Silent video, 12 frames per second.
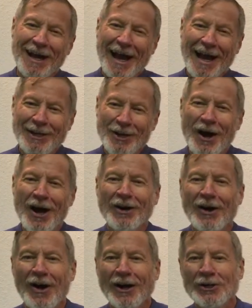and
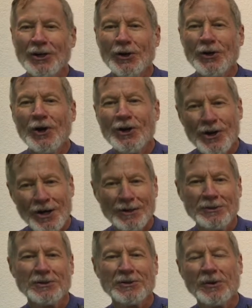not on your
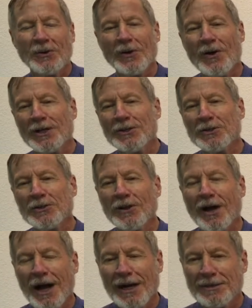notes or on your
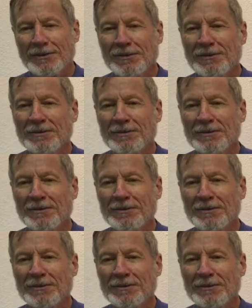slides.